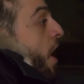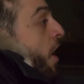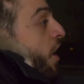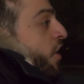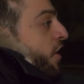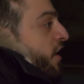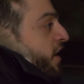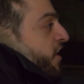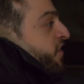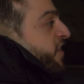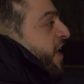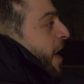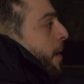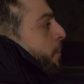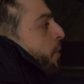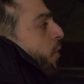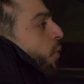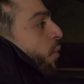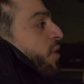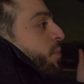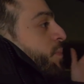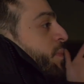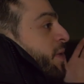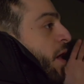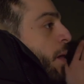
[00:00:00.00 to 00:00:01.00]
A good example
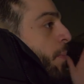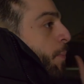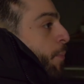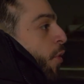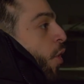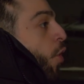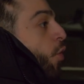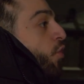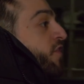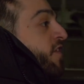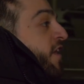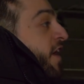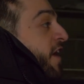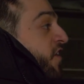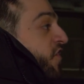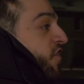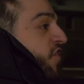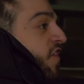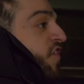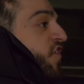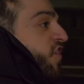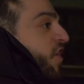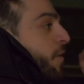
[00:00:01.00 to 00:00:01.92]
would be a protest.